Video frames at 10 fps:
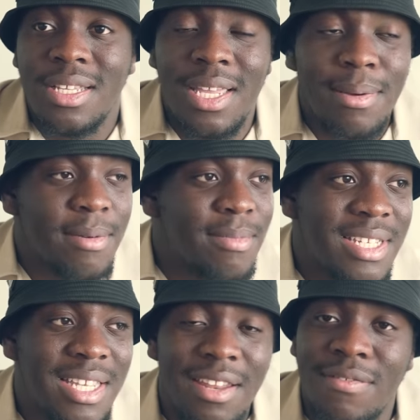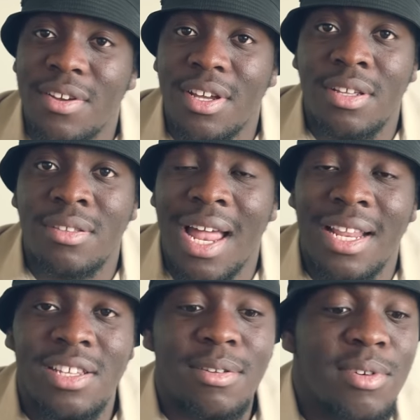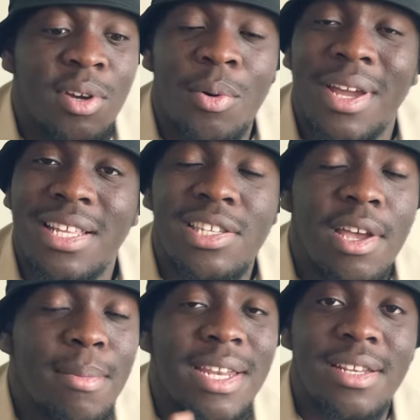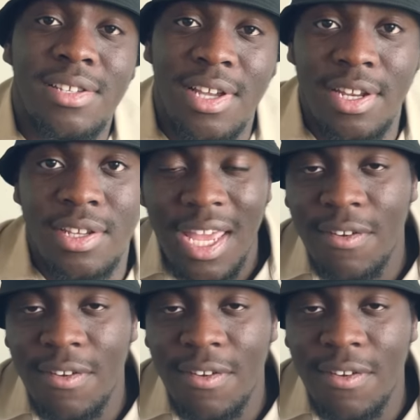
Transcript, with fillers: same can be said for Alexander McQueen, so many designers.